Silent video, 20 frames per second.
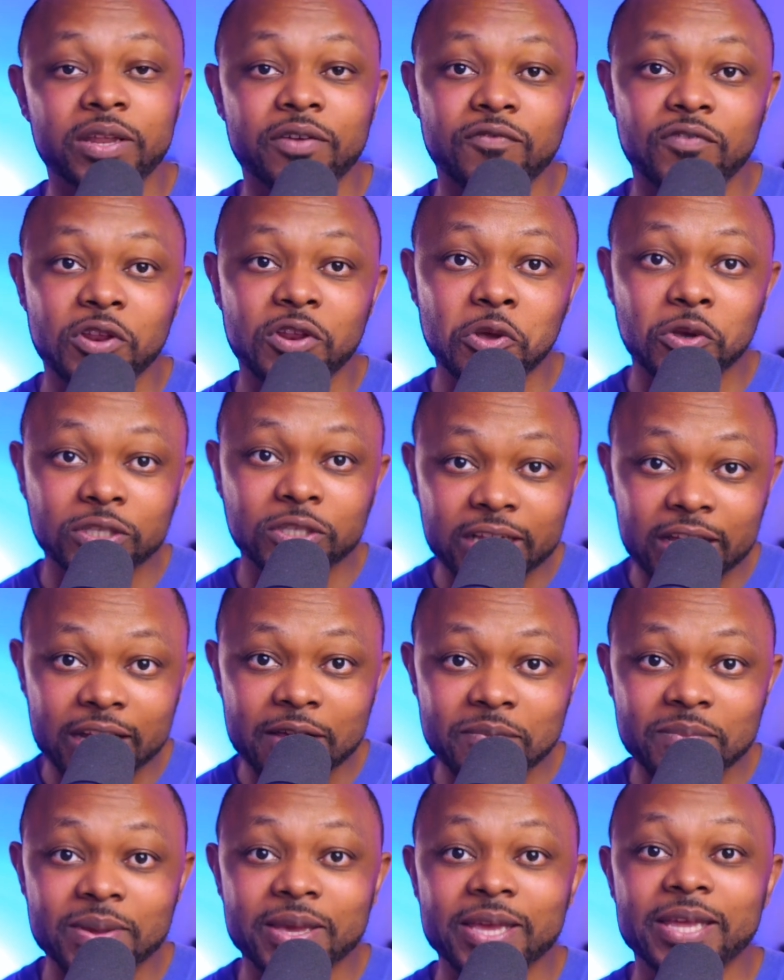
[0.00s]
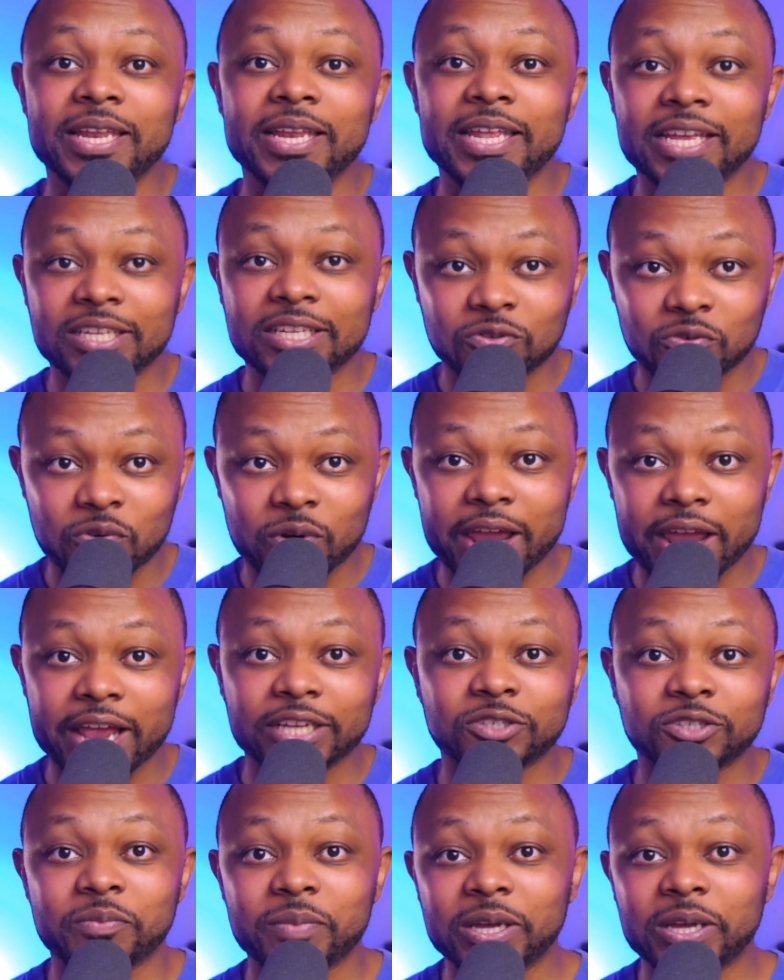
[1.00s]
The video is gonna be linked right
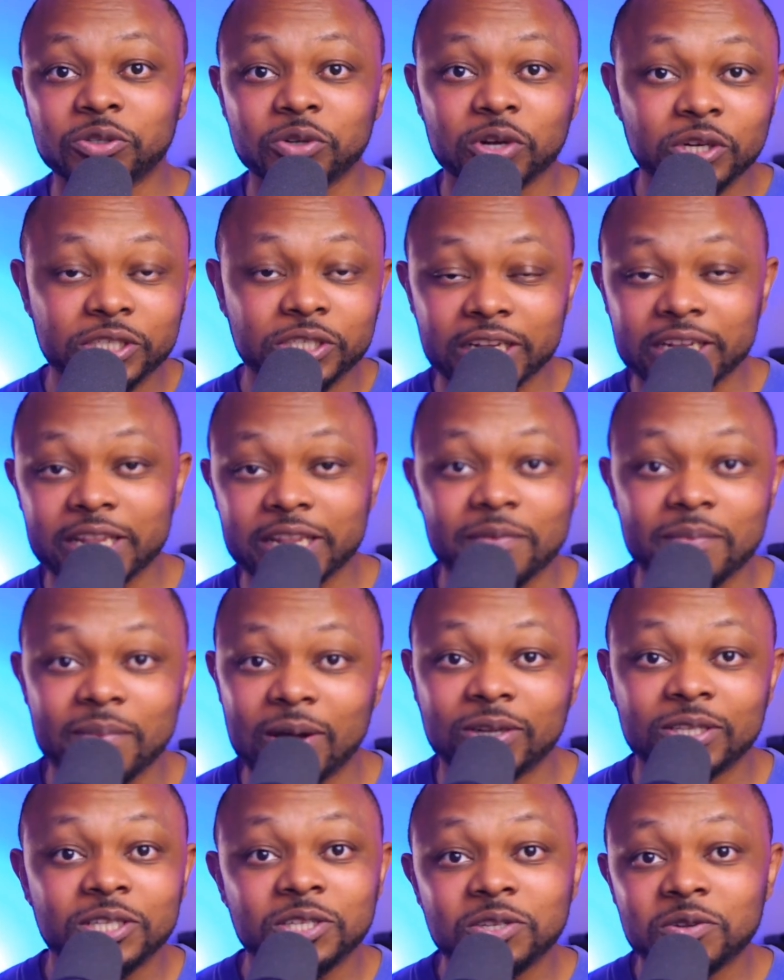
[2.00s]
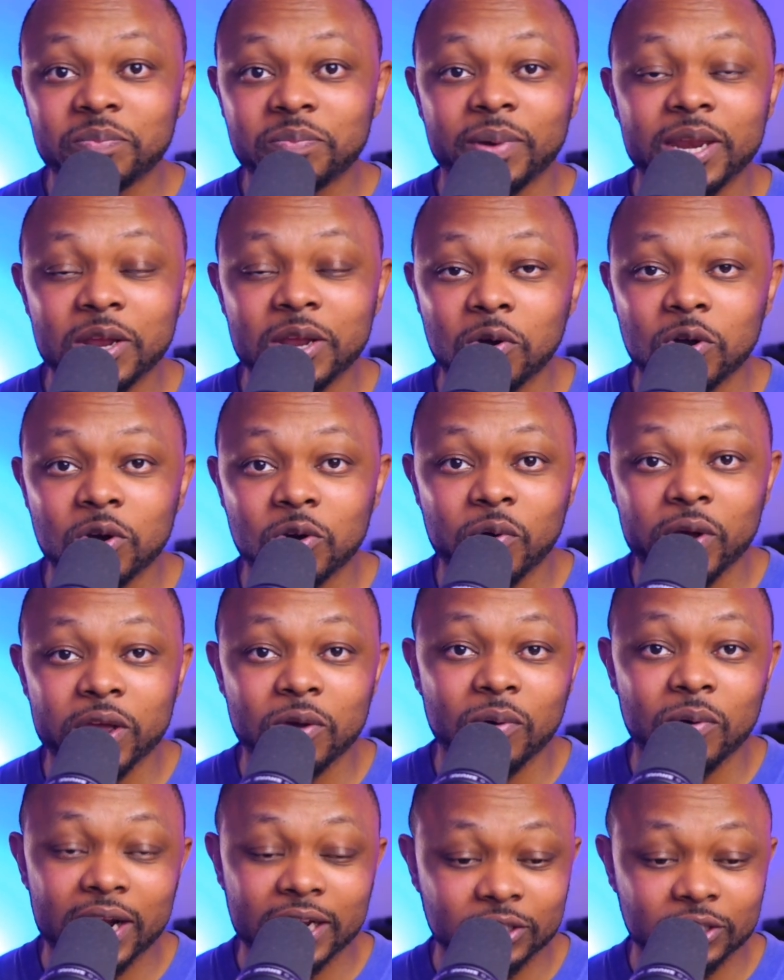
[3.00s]
here. So make sure you check them out depending on where
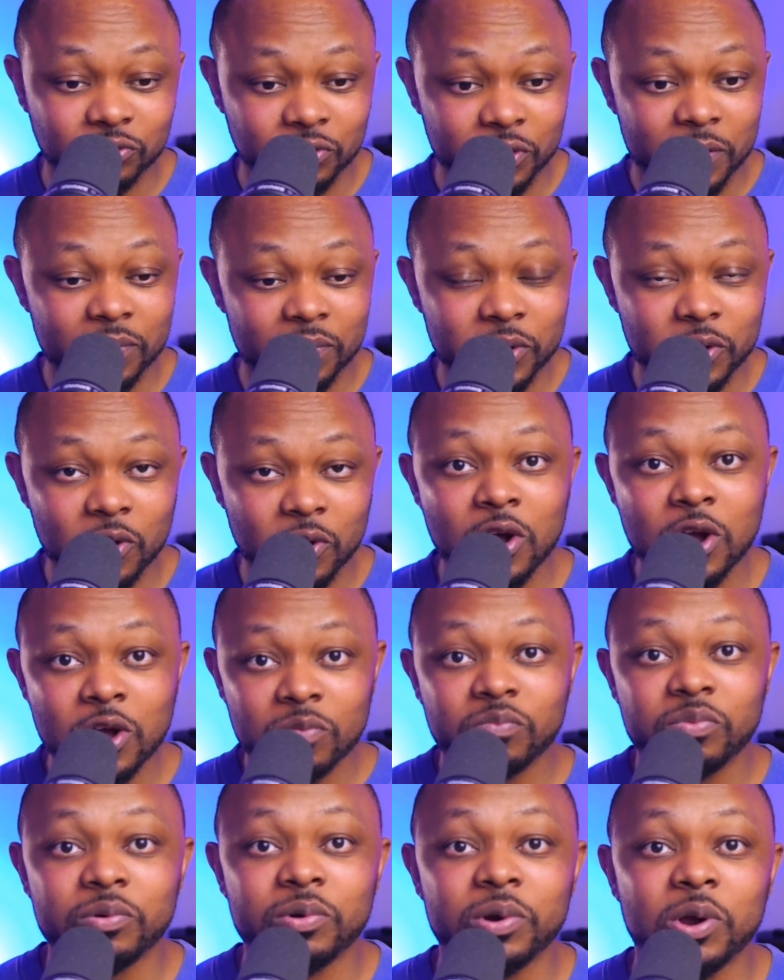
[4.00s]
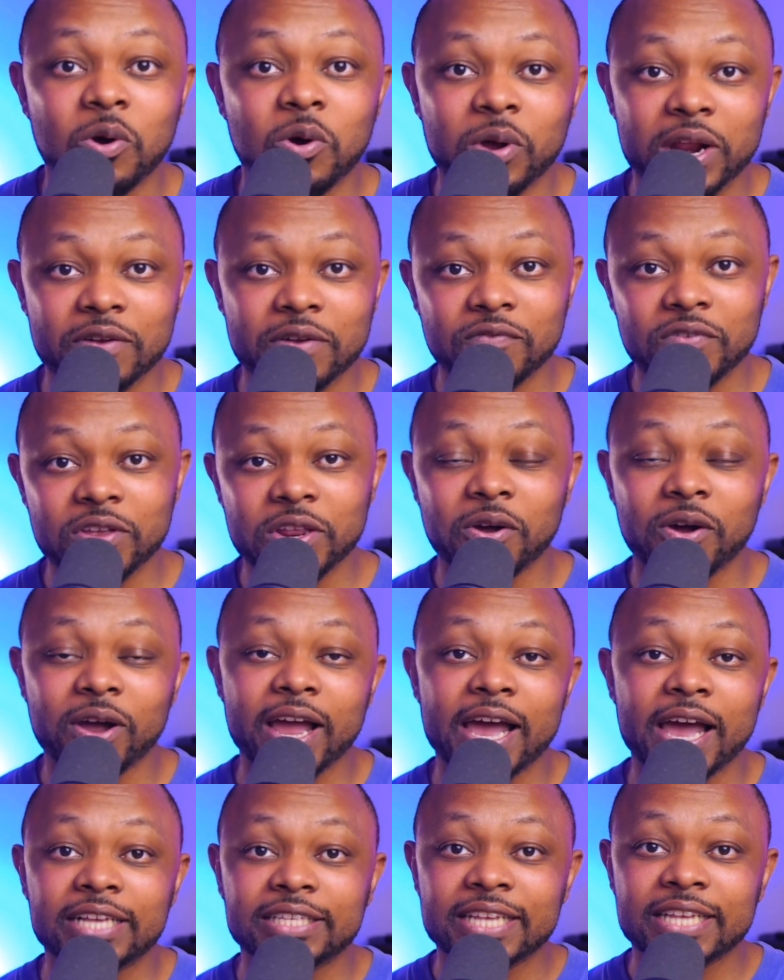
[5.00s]
you wanna stream your pre-recorded video
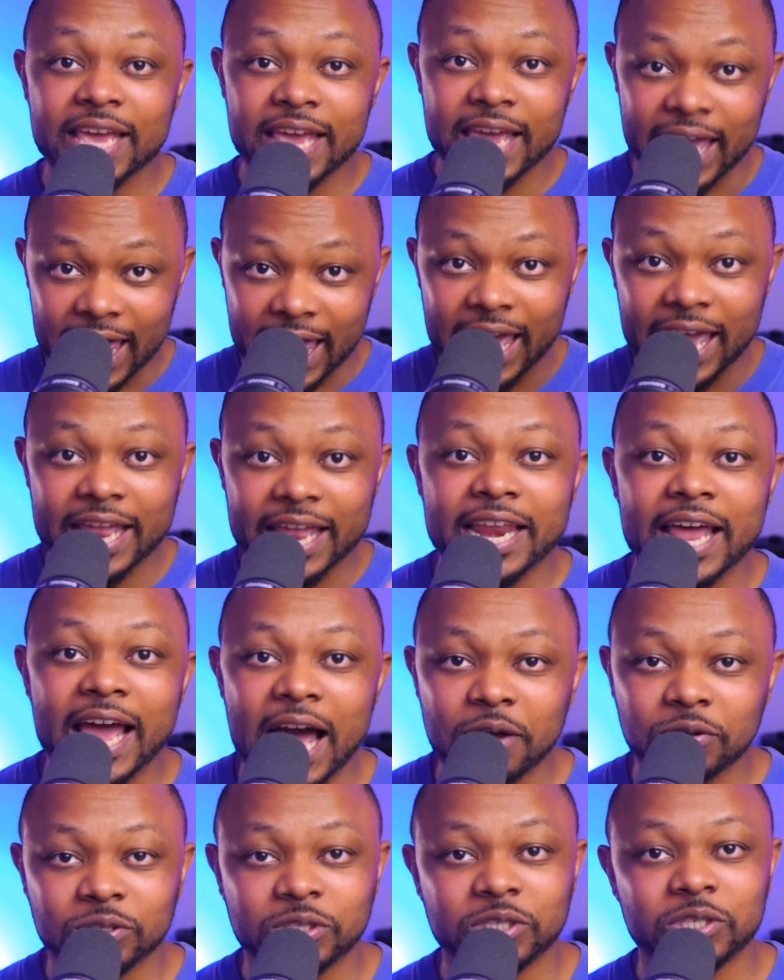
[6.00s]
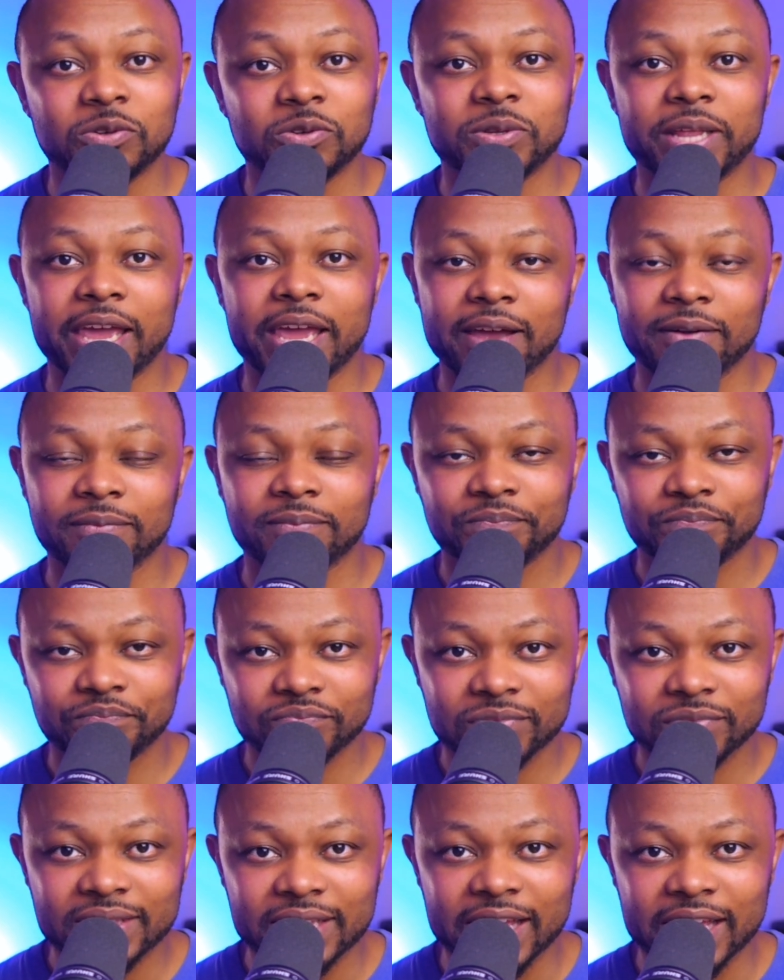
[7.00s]
guys and I'll see you there.
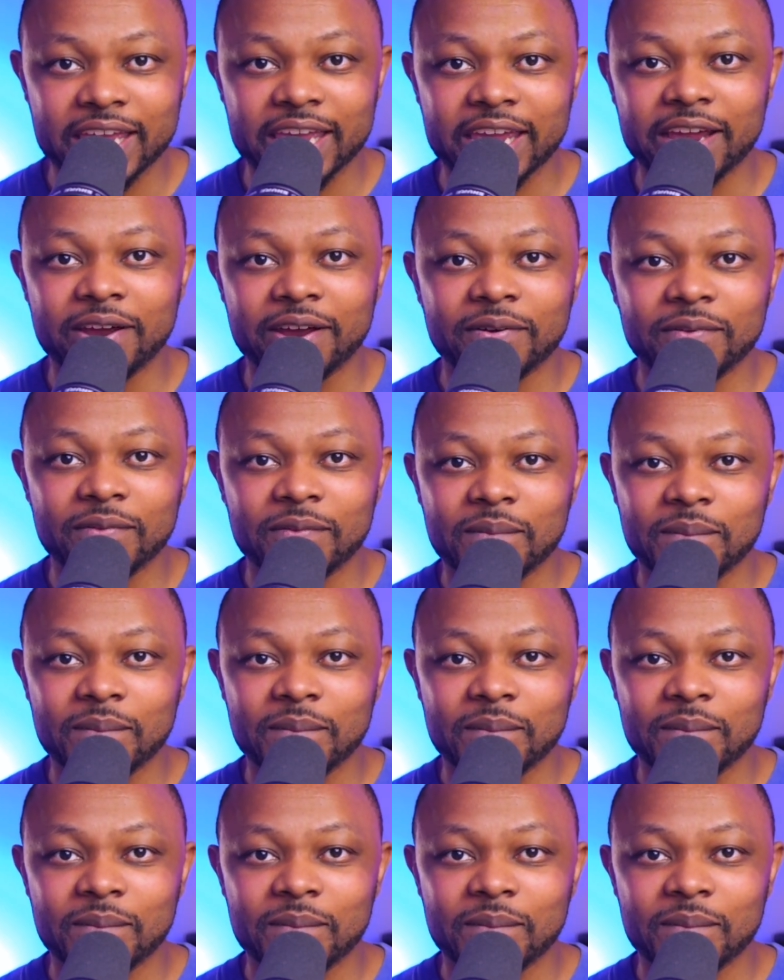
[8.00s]
Take care.